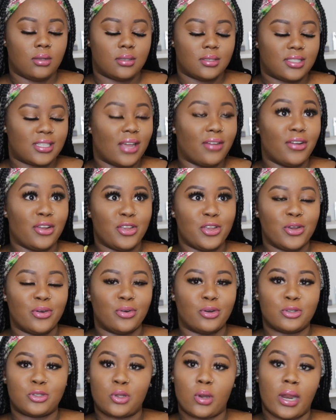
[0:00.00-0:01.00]
7
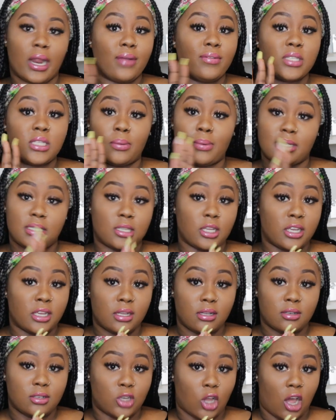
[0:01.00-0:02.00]
euros, sorry, every time I say
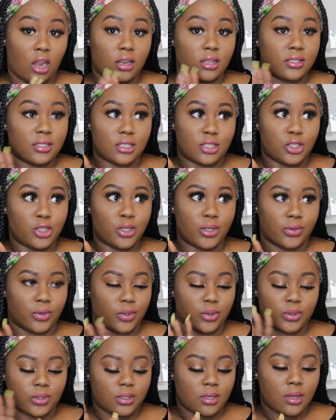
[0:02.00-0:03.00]
dollars it's
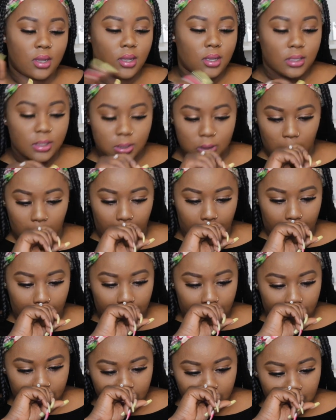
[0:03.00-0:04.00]
euros,
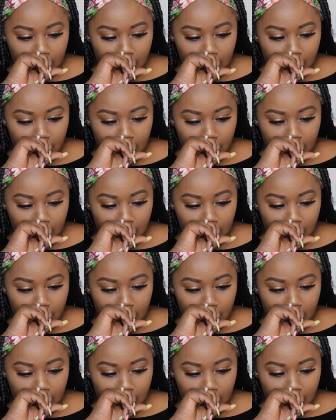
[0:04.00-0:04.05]
sorry.